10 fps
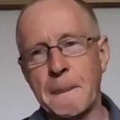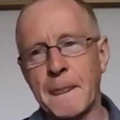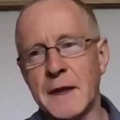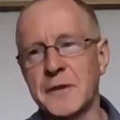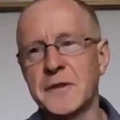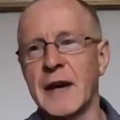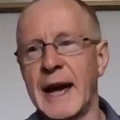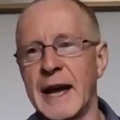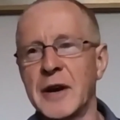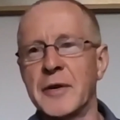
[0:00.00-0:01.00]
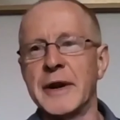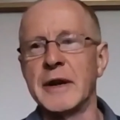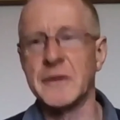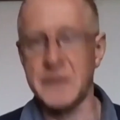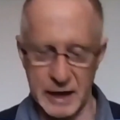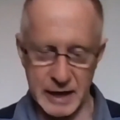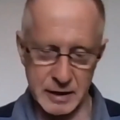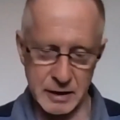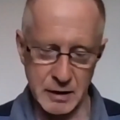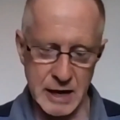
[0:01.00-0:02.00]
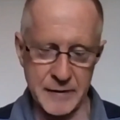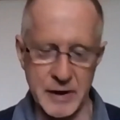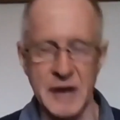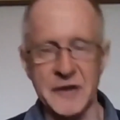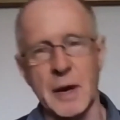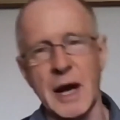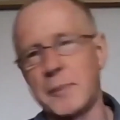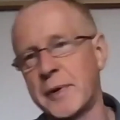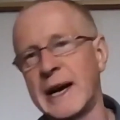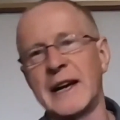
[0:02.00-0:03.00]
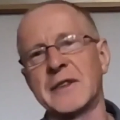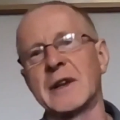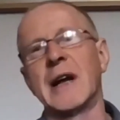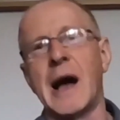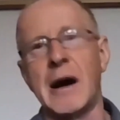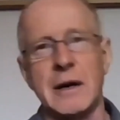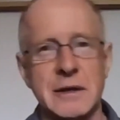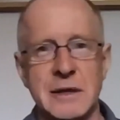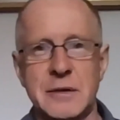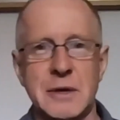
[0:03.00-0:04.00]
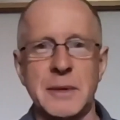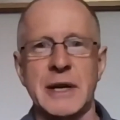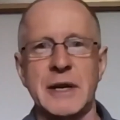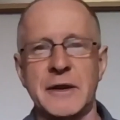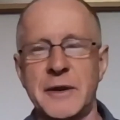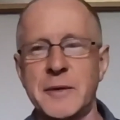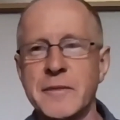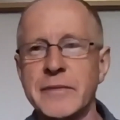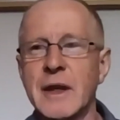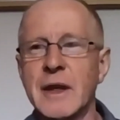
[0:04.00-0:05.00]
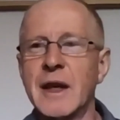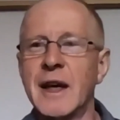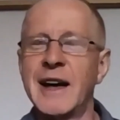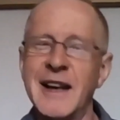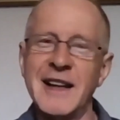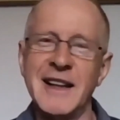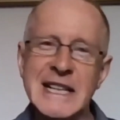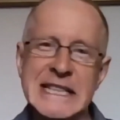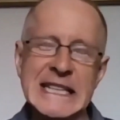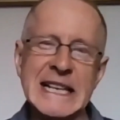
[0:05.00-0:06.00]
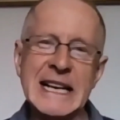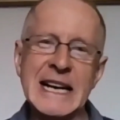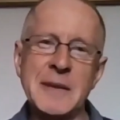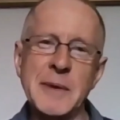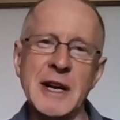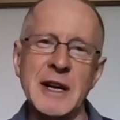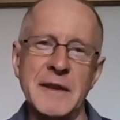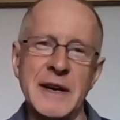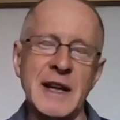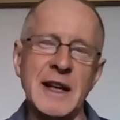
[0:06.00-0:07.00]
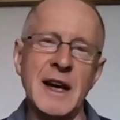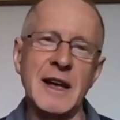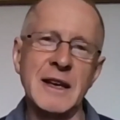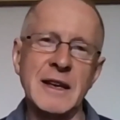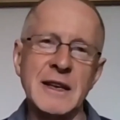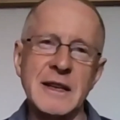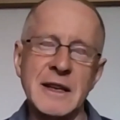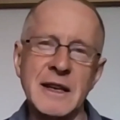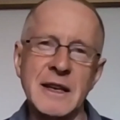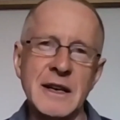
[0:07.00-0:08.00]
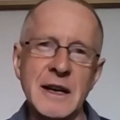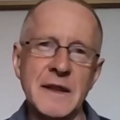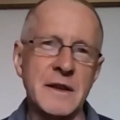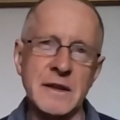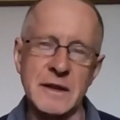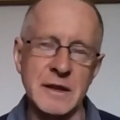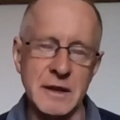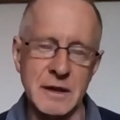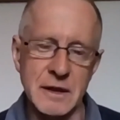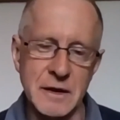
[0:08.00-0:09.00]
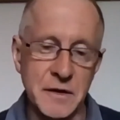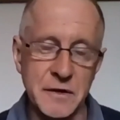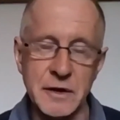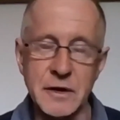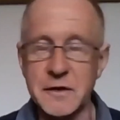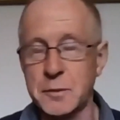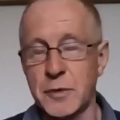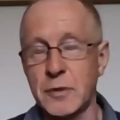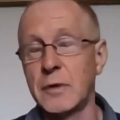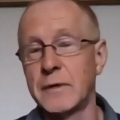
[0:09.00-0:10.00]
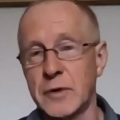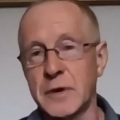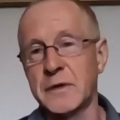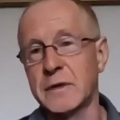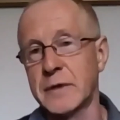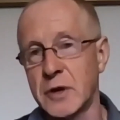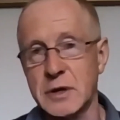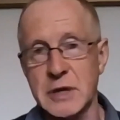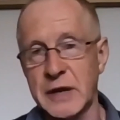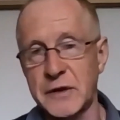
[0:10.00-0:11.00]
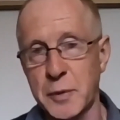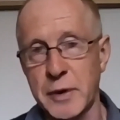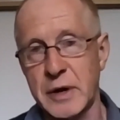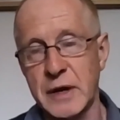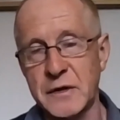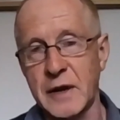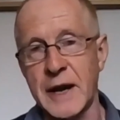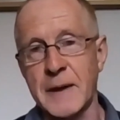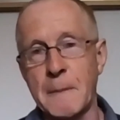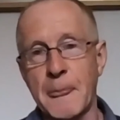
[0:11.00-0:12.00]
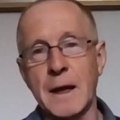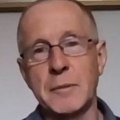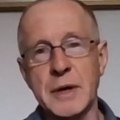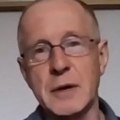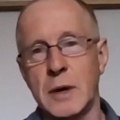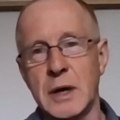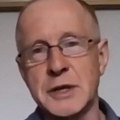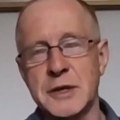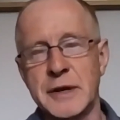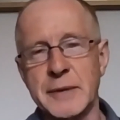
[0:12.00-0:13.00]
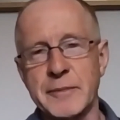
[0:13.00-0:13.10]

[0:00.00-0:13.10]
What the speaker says: just angry and saying, "You never answered my prayers, Lord, you know, what am I going to do?" And in the middle of it, he heard the still small voice of God in his spirit saying, "Be quiet, Johnny."